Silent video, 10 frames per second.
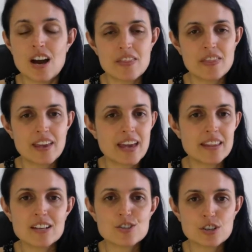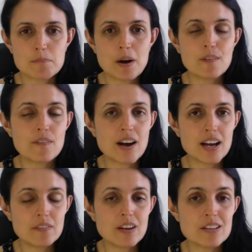and again that took about
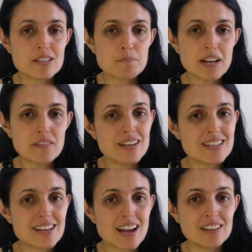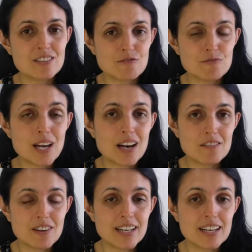five years to manifest, and we are
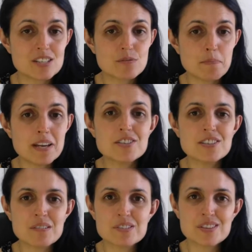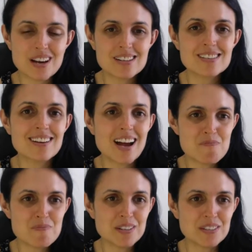right next to a beach now, so that
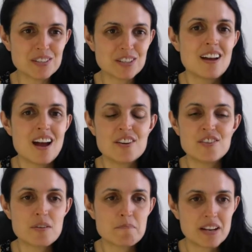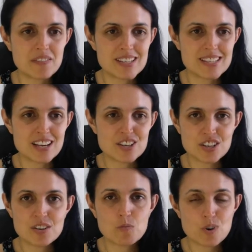happened. Another
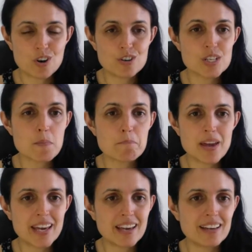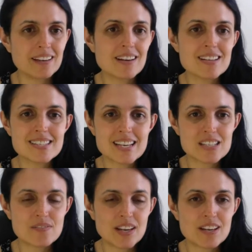manifestation was making
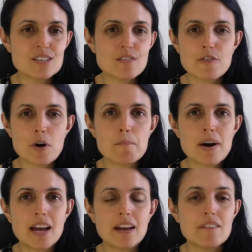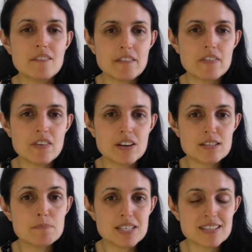six figures from my very
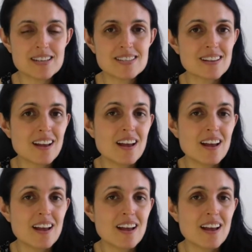first business,